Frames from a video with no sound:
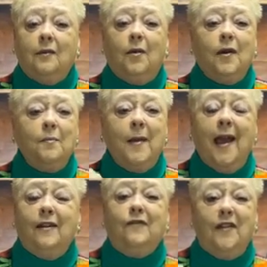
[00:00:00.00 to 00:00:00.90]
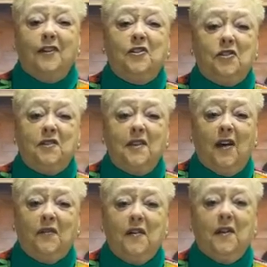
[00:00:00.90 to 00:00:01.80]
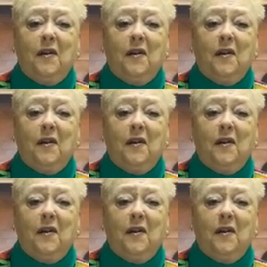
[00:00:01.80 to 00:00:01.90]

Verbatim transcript: Lord, manifest yourself in